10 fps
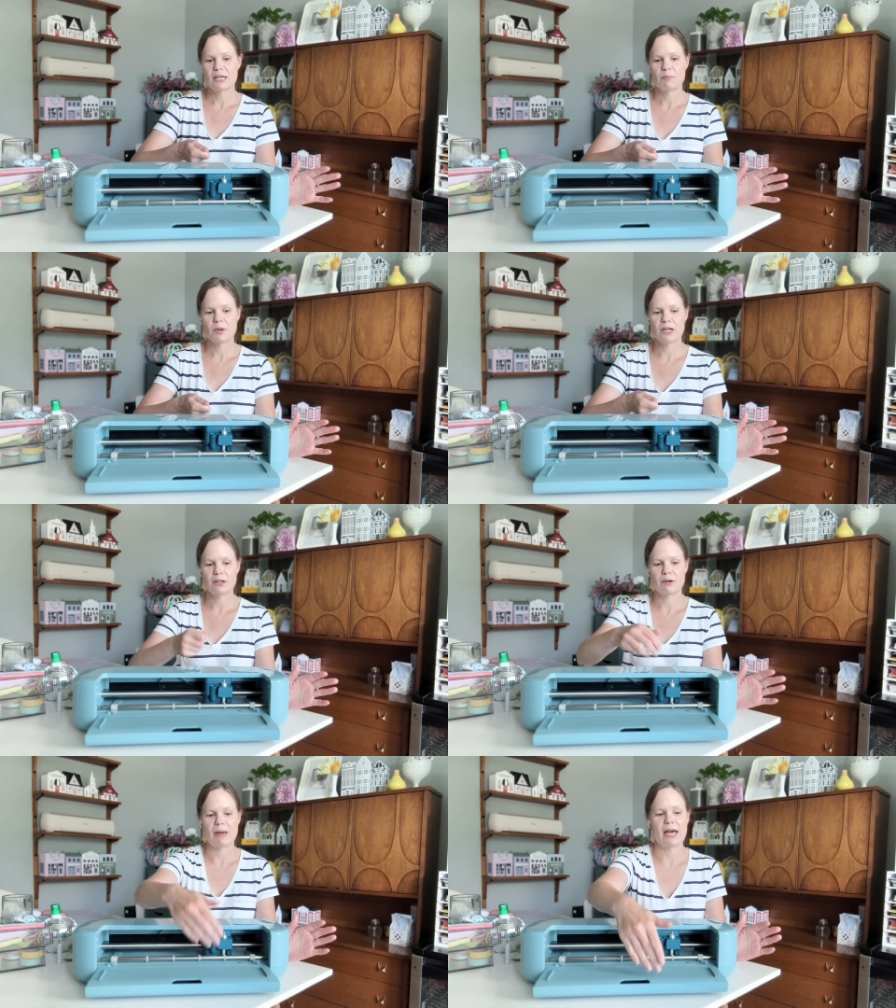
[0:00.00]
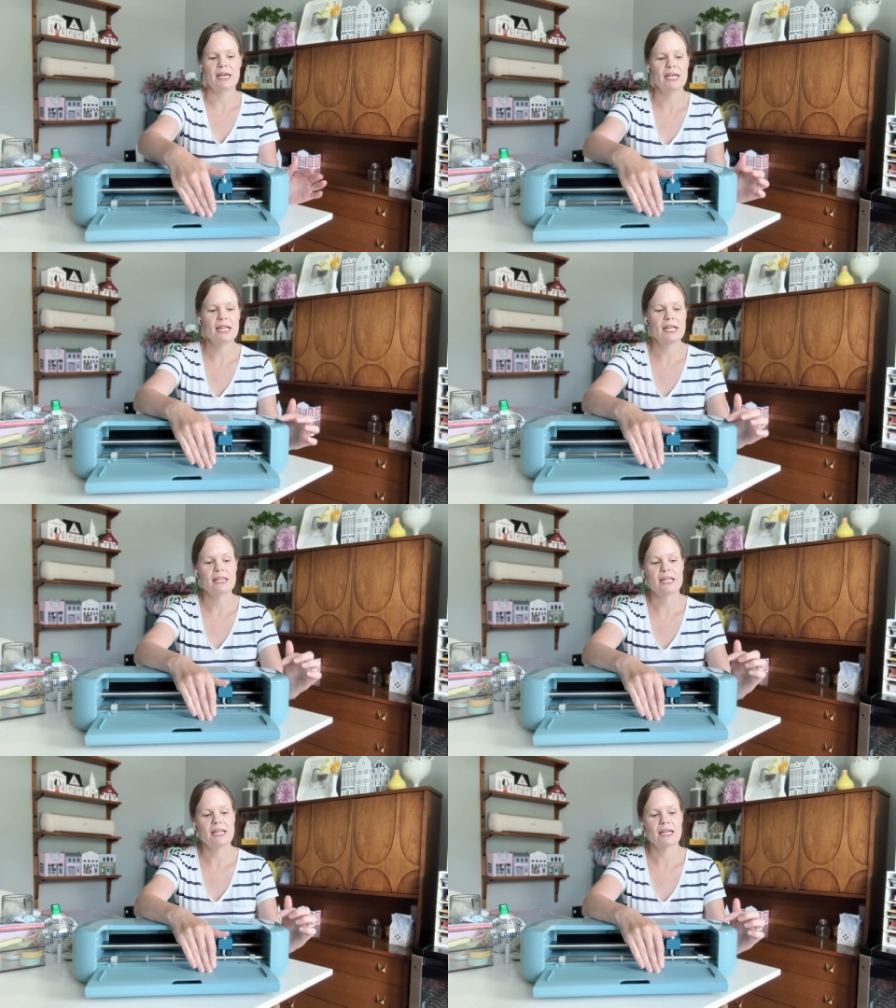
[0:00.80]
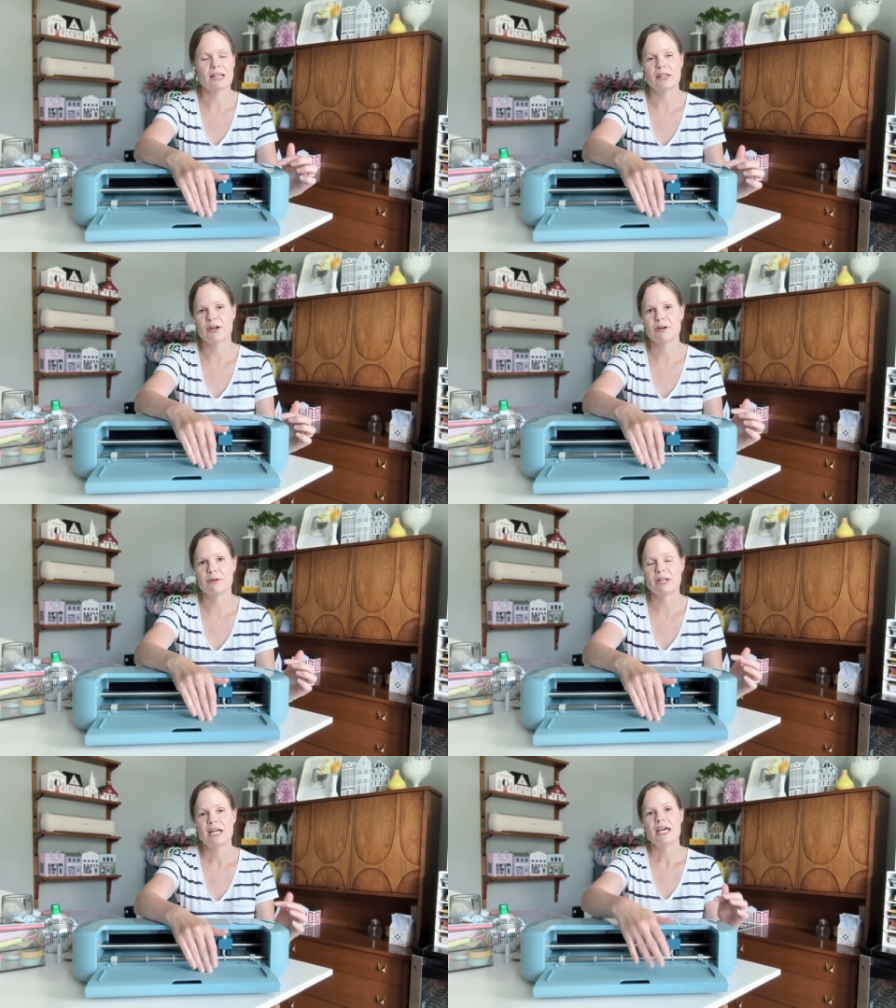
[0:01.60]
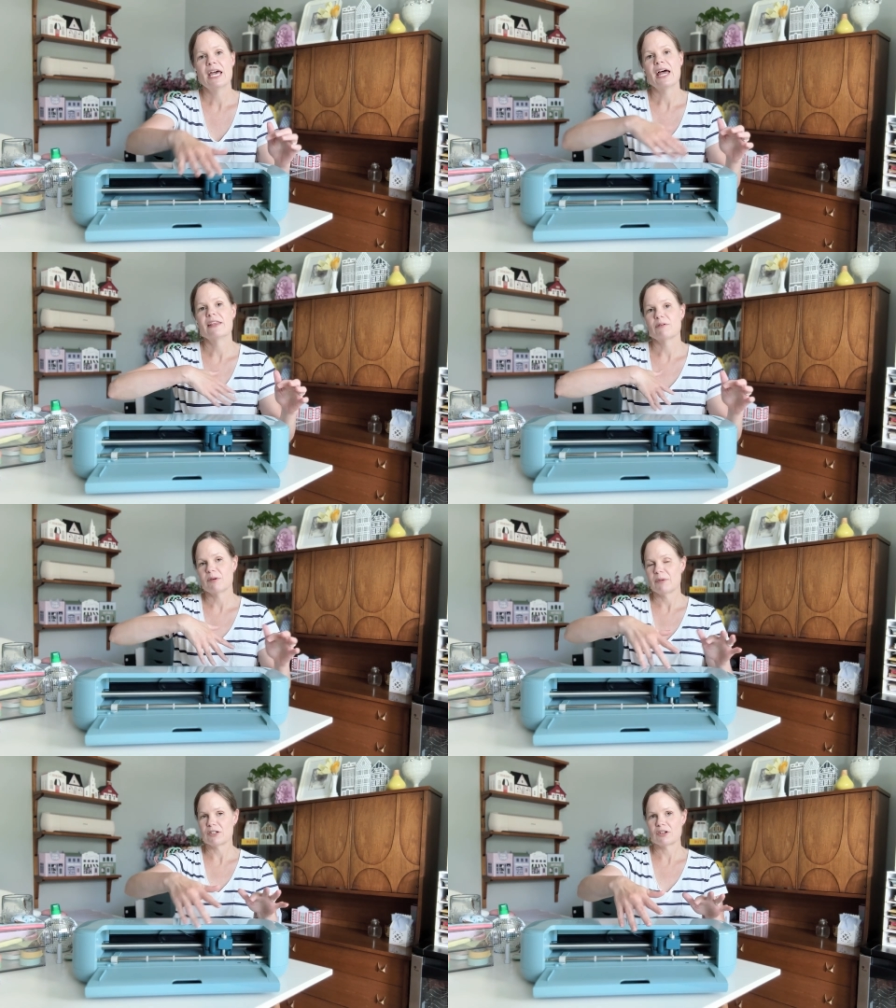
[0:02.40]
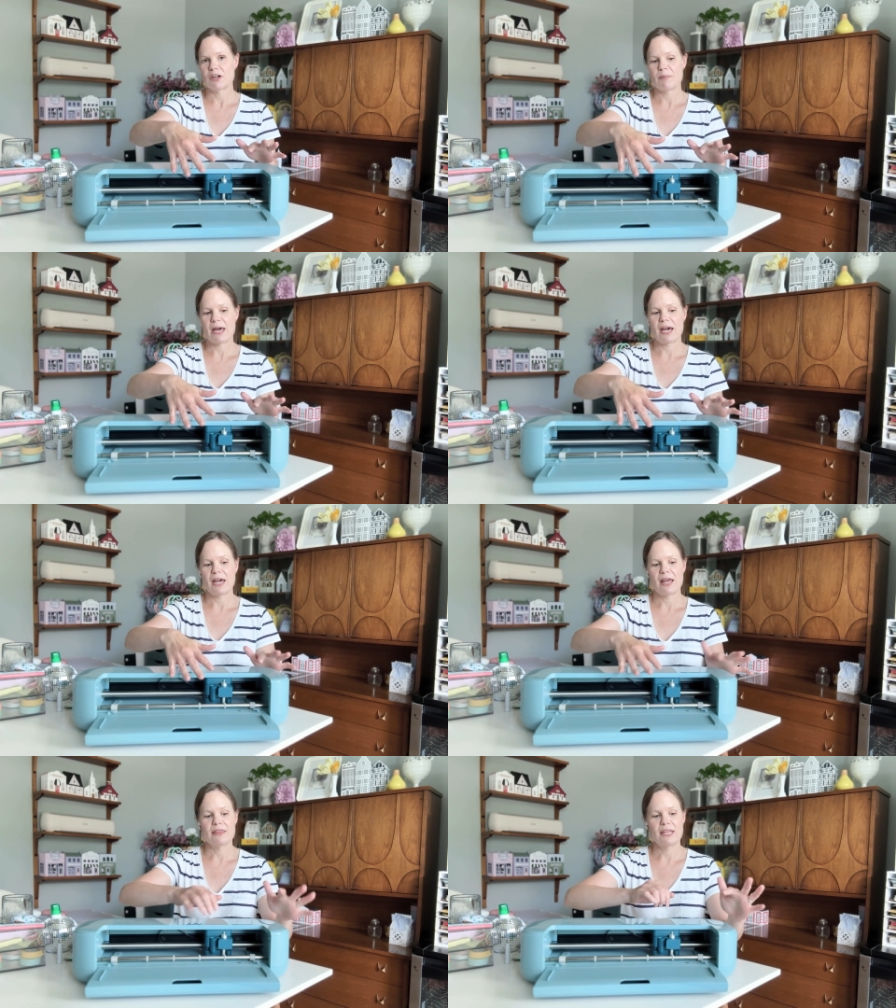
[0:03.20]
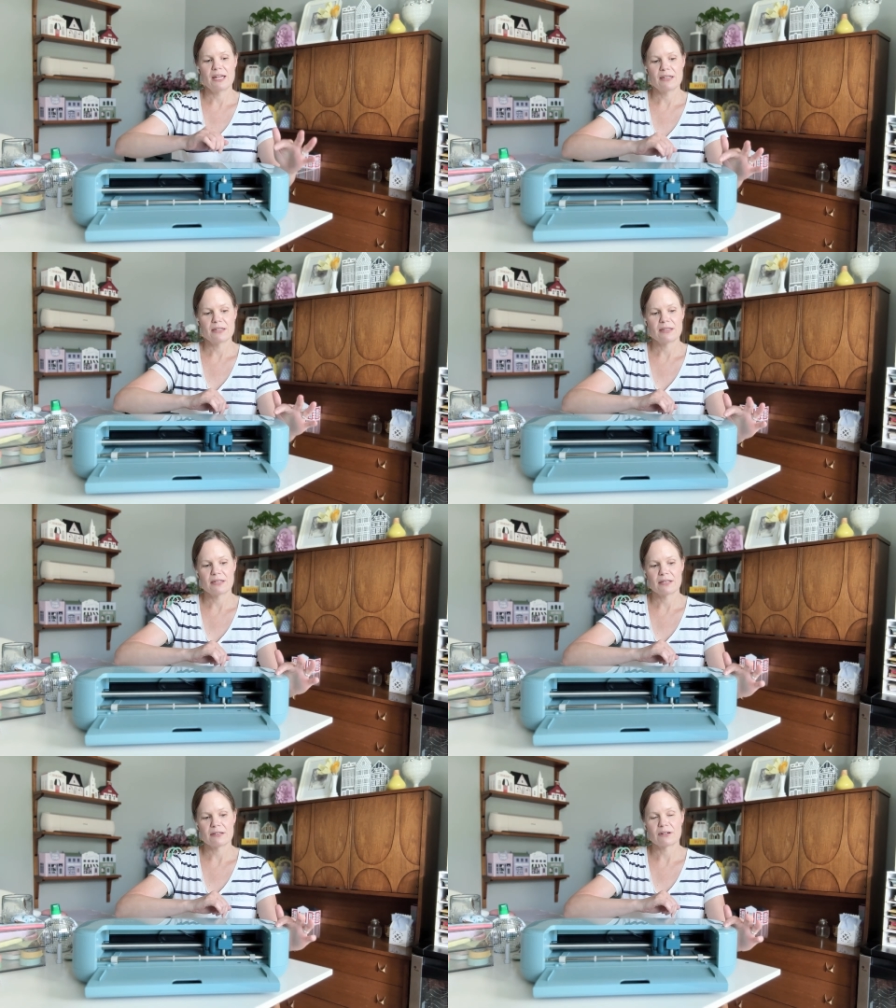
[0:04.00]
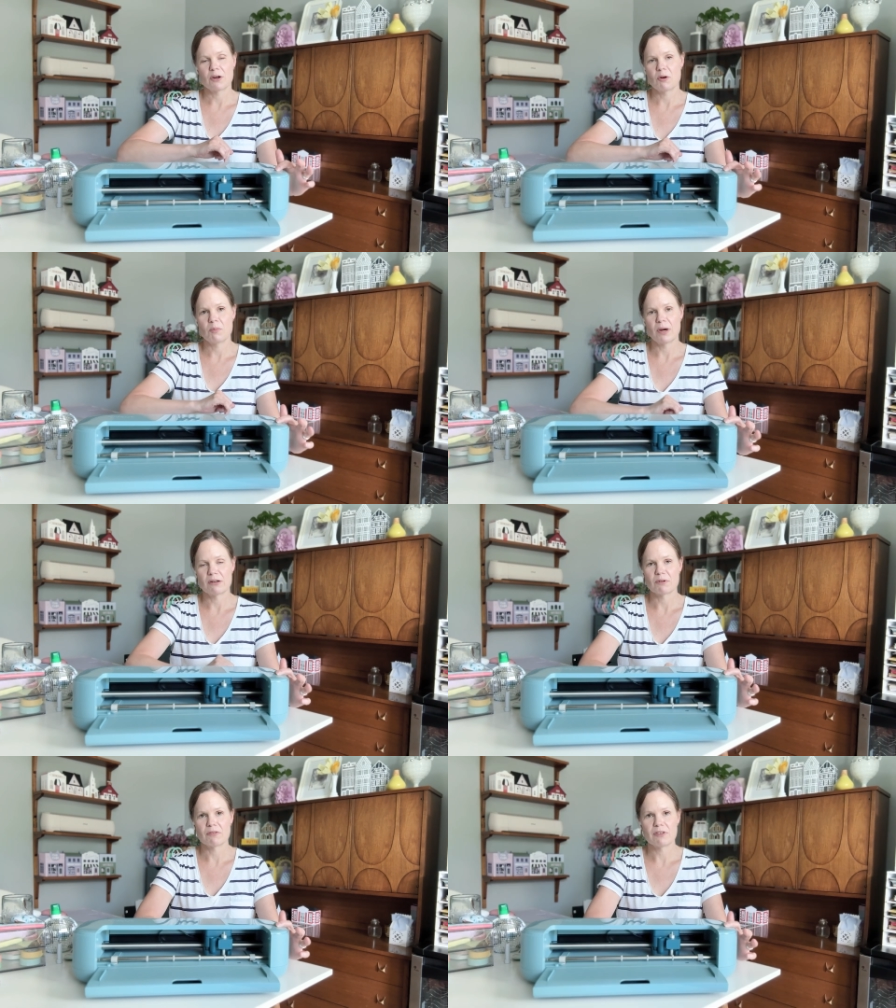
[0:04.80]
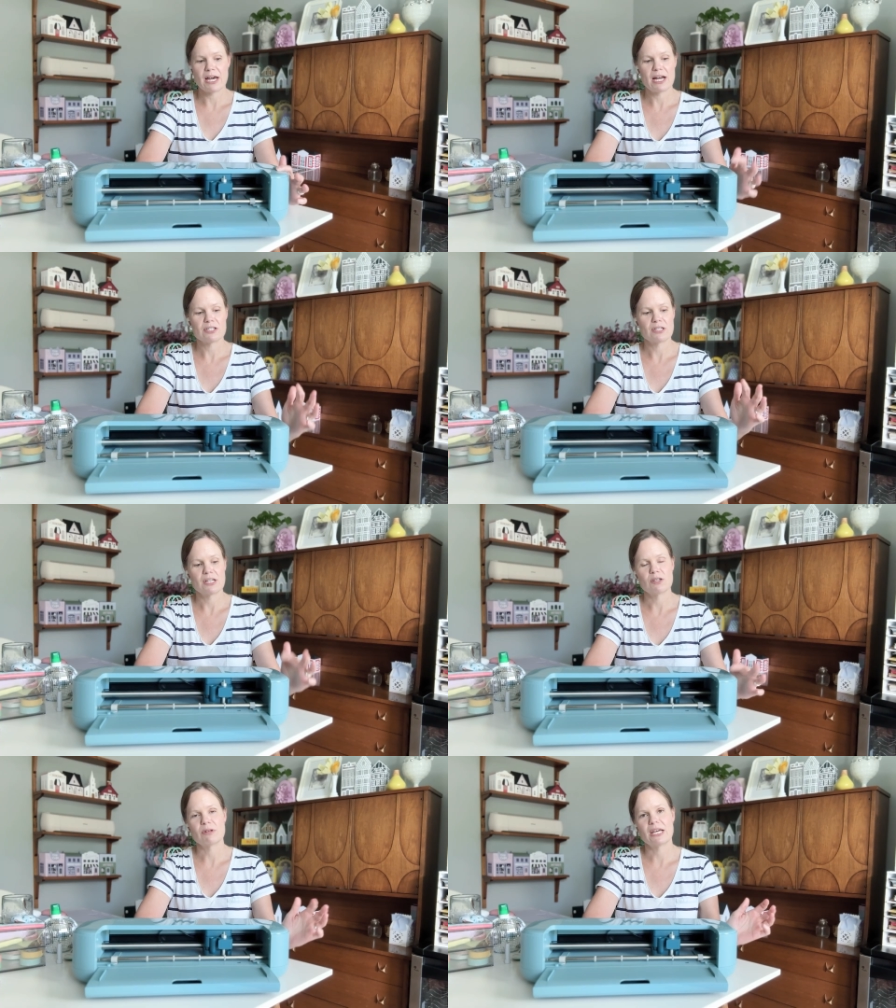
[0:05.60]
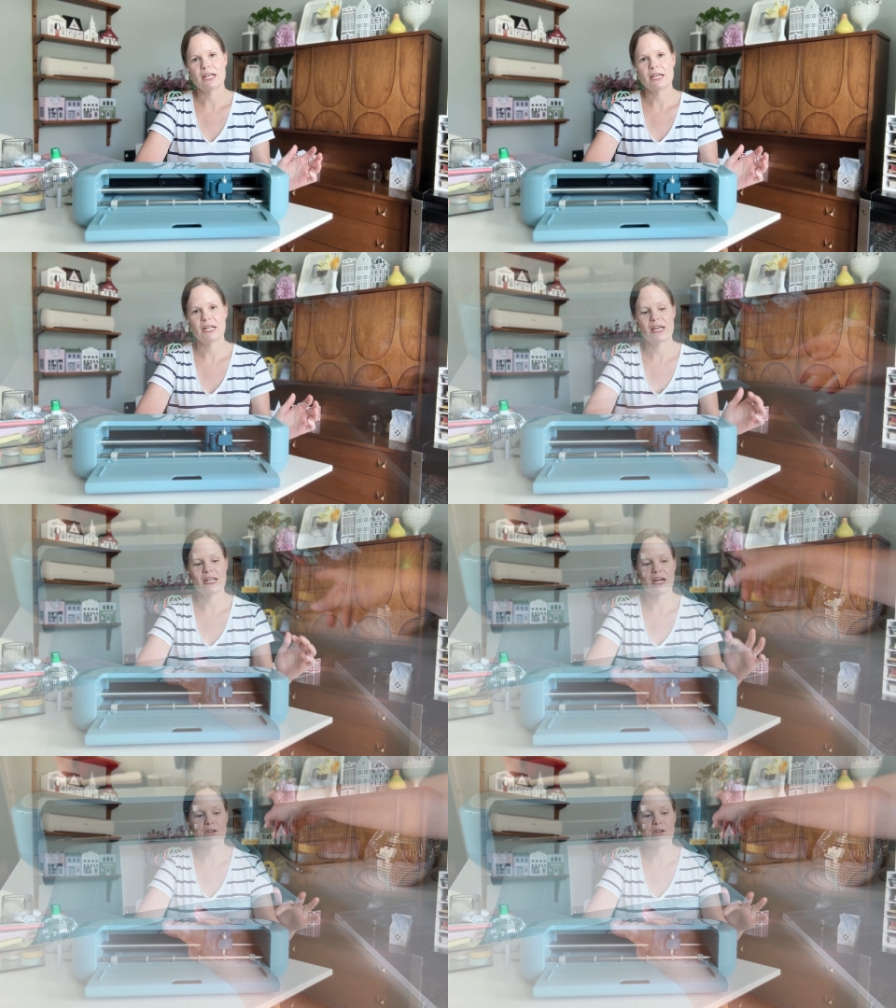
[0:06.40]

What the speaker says: put your mat in and then hit load, and then it would measure your mat, and then the go button would flash and then you'd hit it. And now